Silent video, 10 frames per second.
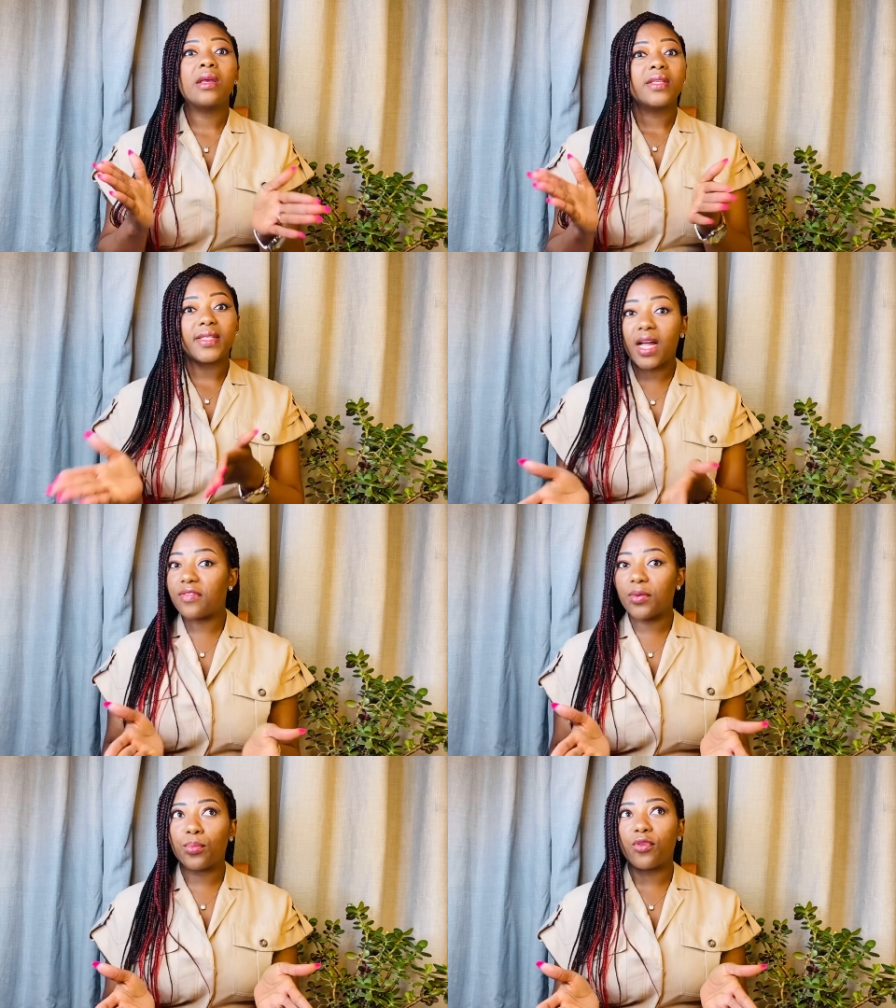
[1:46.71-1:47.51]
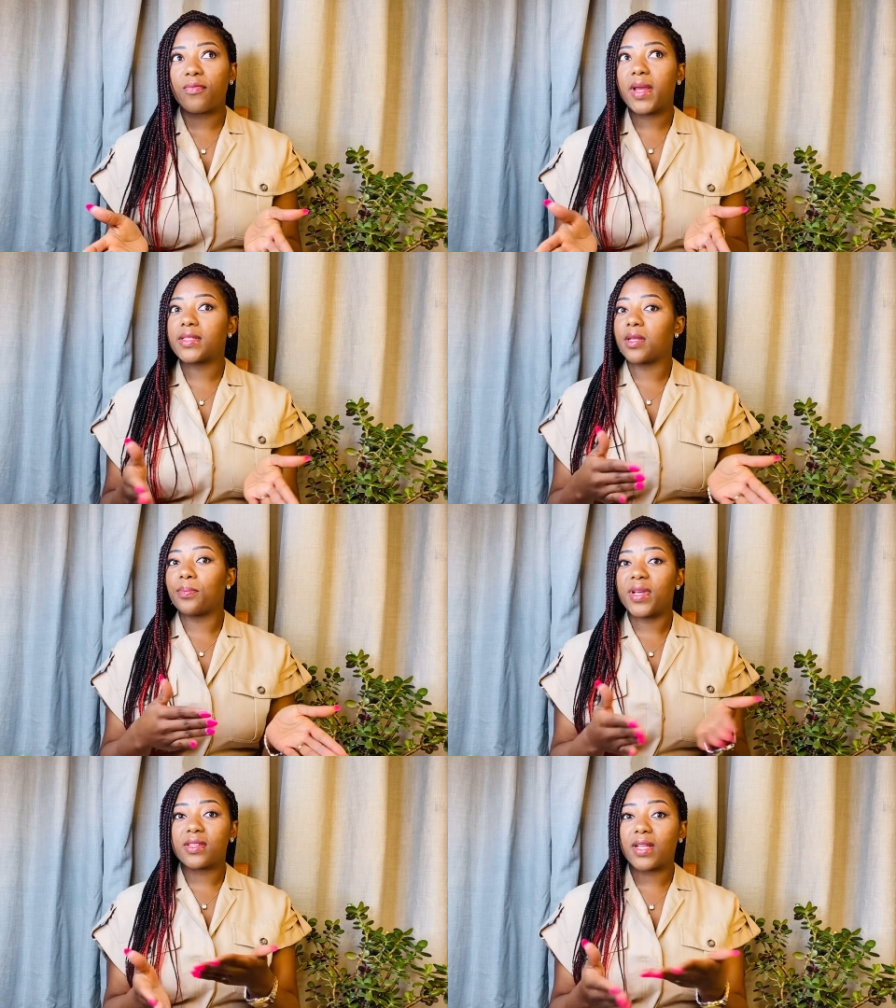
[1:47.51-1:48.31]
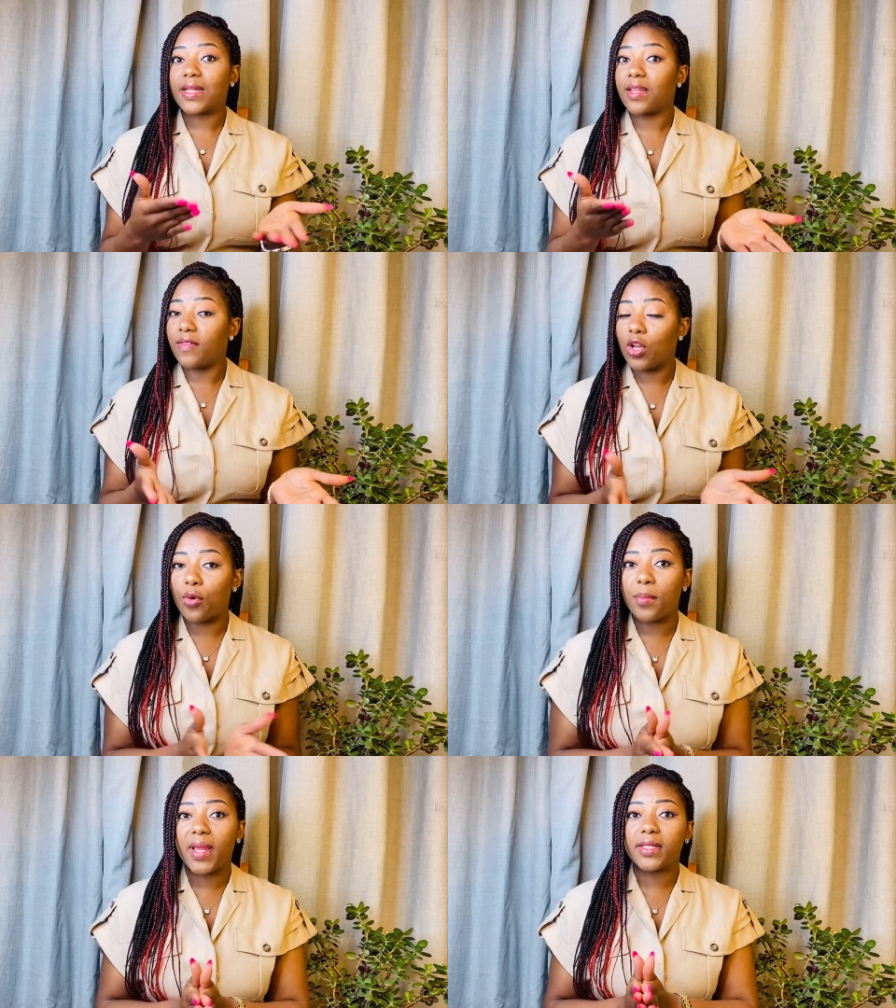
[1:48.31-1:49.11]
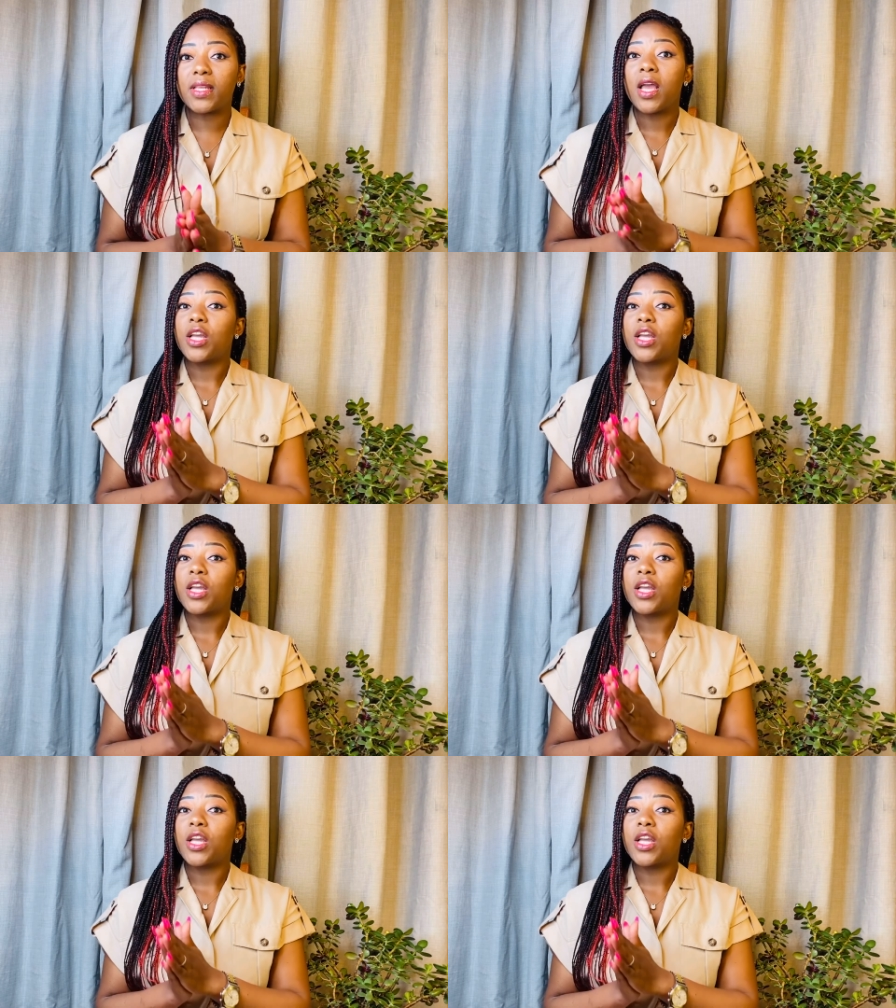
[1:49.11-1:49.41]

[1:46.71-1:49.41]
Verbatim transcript: self-improvement and personal development